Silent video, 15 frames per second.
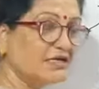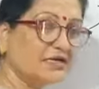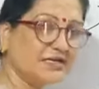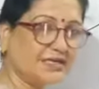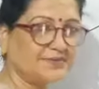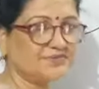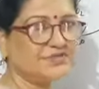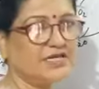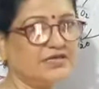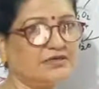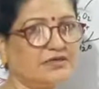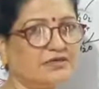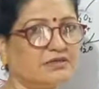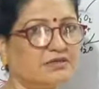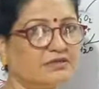Krebs
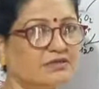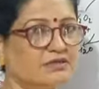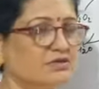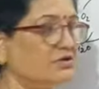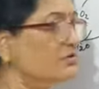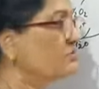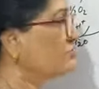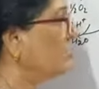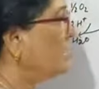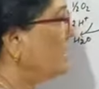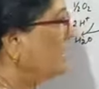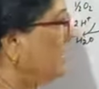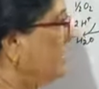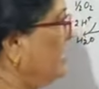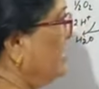cycle. So
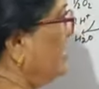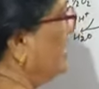again